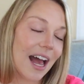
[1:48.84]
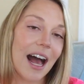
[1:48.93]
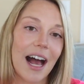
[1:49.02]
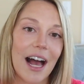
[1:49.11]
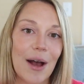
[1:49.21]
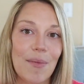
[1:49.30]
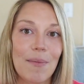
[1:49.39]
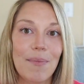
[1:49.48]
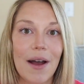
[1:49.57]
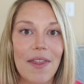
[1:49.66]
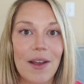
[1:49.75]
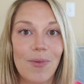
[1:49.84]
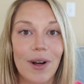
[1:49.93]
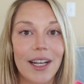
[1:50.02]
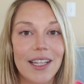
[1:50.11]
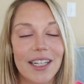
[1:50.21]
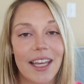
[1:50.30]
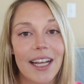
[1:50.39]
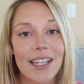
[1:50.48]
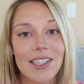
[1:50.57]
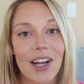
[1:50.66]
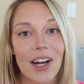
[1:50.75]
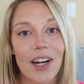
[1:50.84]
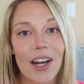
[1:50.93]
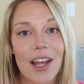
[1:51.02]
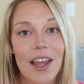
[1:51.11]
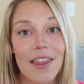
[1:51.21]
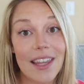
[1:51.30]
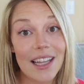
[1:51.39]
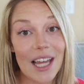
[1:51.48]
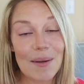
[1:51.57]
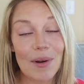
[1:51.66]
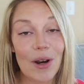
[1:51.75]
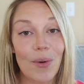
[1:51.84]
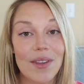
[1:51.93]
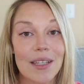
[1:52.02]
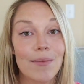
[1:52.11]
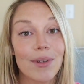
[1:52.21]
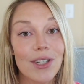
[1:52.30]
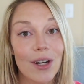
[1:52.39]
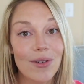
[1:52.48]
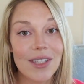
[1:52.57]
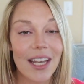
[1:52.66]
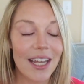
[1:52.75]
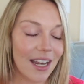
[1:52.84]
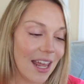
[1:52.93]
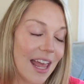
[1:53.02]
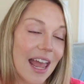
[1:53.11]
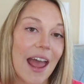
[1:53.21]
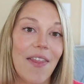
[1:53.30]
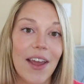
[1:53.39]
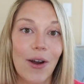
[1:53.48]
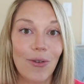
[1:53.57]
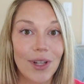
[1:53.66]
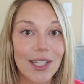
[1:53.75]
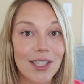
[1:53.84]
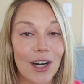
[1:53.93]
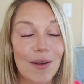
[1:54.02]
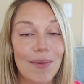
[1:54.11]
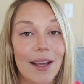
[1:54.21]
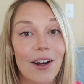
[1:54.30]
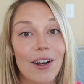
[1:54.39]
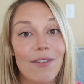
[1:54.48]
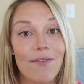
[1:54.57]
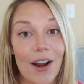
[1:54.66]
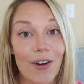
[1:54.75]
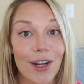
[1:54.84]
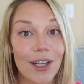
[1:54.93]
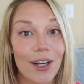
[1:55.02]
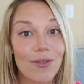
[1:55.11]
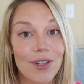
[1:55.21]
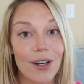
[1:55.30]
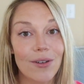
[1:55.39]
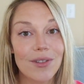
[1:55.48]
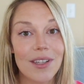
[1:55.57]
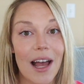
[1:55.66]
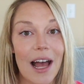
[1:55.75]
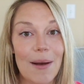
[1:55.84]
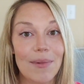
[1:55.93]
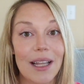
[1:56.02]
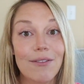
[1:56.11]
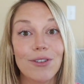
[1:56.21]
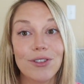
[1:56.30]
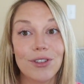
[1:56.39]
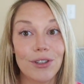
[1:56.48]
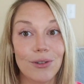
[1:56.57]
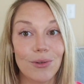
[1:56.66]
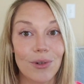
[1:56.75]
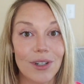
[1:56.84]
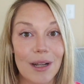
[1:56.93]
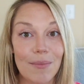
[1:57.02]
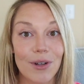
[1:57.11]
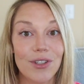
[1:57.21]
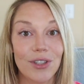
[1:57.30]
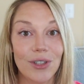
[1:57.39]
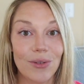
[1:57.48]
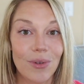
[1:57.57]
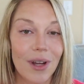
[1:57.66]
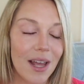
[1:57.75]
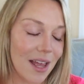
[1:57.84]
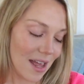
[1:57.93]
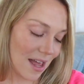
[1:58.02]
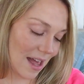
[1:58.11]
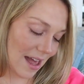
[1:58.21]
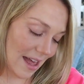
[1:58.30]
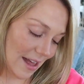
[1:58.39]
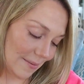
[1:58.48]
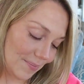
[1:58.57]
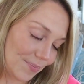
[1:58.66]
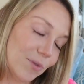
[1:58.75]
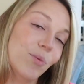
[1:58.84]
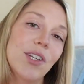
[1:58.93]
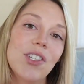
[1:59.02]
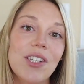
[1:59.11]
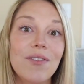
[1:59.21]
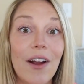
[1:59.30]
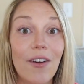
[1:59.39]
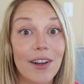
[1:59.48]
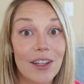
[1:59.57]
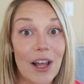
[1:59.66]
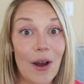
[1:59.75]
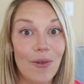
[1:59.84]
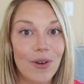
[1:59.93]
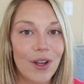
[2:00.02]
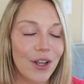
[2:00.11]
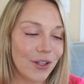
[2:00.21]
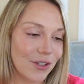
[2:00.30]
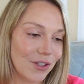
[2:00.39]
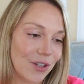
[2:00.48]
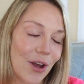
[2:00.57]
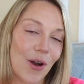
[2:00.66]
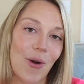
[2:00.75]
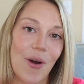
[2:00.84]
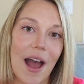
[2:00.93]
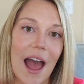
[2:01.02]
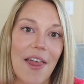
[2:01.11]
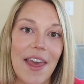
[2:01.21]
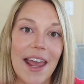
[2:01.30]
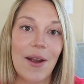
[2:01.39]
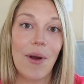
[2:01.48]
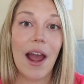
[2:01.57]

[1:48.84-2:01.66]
but they wanted to kickstart the labor with some Pitocin and they only started me on a very low dose, level 2 or number 2, which is very low. So they